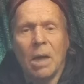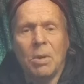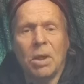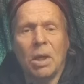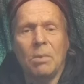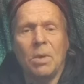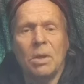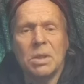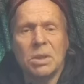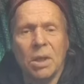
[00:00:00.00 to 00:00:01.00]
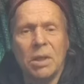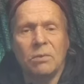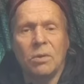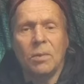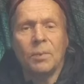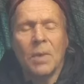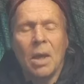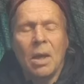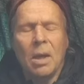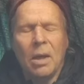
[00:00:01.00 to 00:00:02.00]
I became saved.
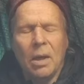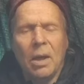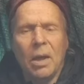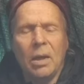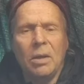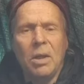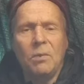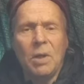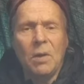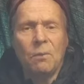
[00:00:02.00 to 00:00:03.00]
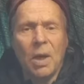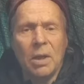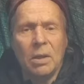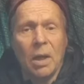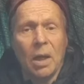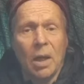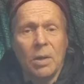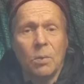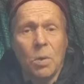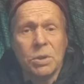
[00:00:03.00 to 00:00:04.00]
And even if I
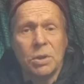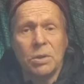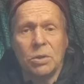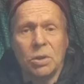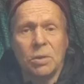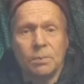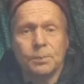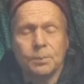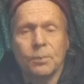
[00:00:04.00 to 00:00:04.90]
wasn't a